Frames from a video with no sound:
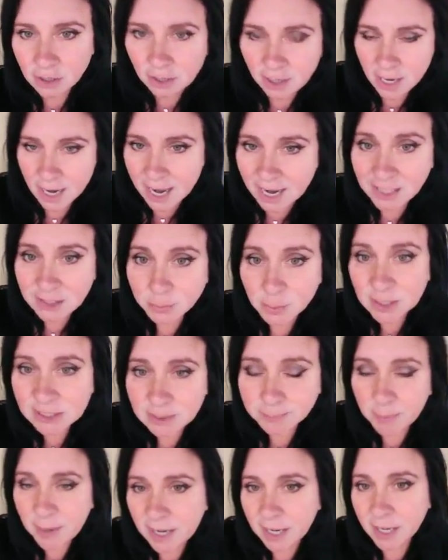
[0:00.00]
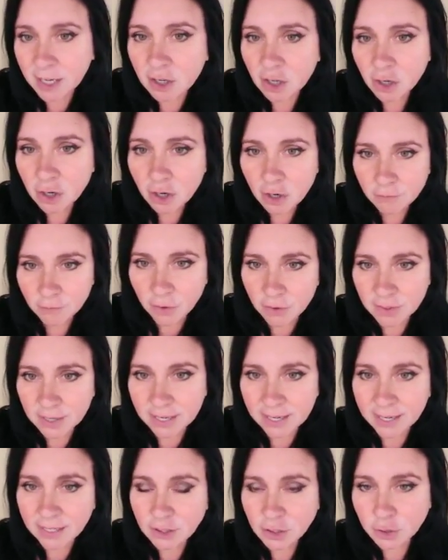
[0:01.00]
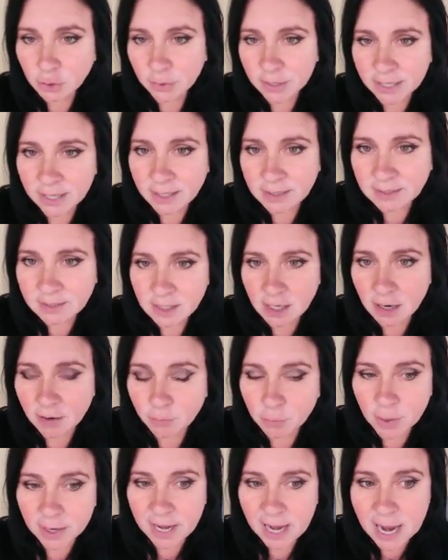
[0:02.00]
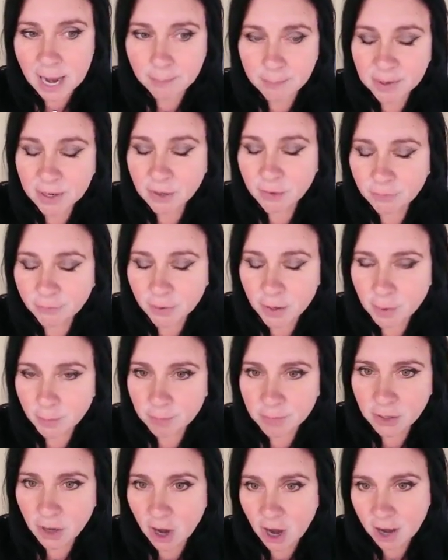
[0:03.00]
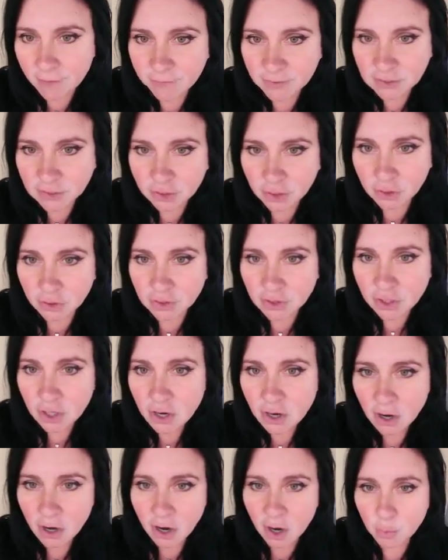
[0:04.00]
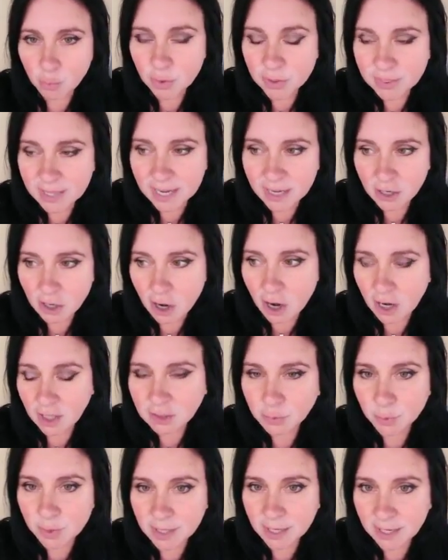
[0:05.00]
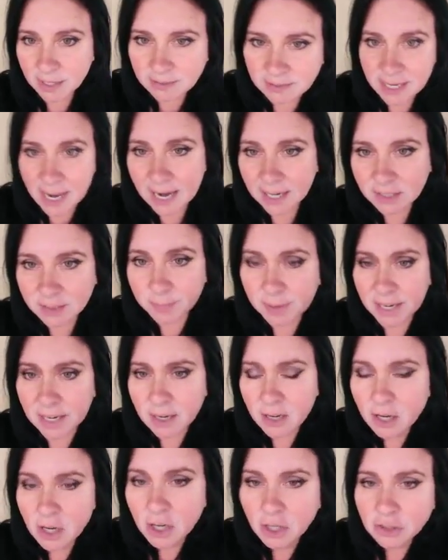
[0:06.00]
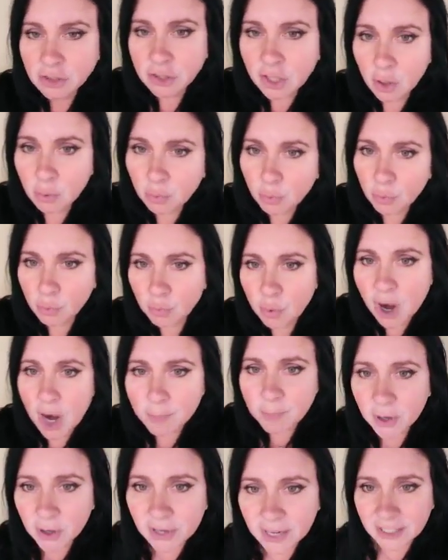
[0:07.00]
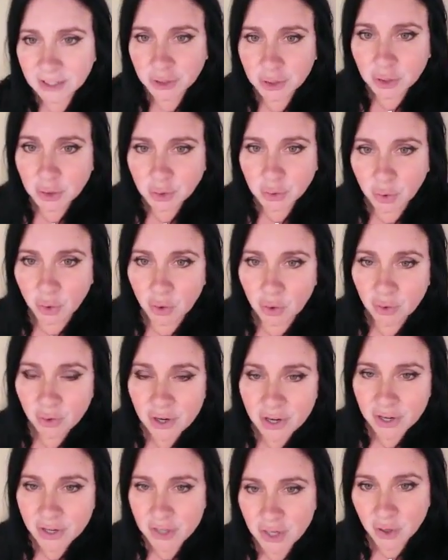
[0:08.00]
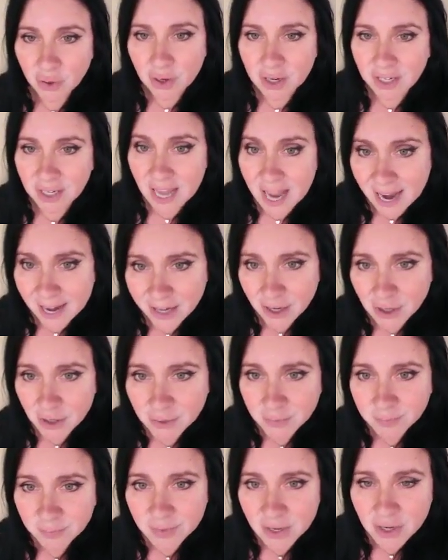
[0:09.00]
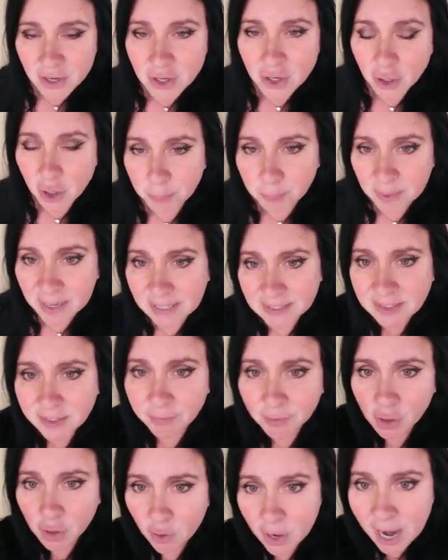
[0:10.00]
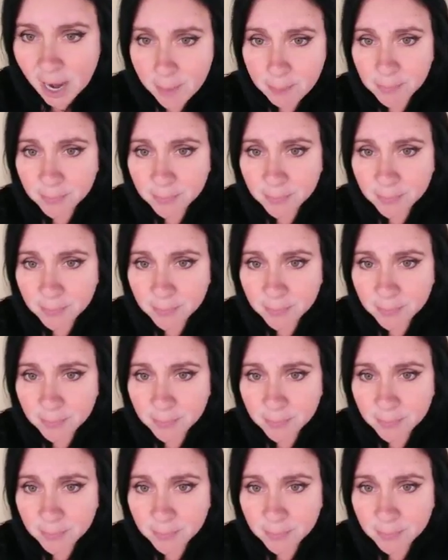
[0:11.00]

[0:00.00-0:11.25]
as we speak, for the injuries of what happened from the officers on what they caused when they attacked me. So, Robert, as usual, you're a liar, you're a piece of crap,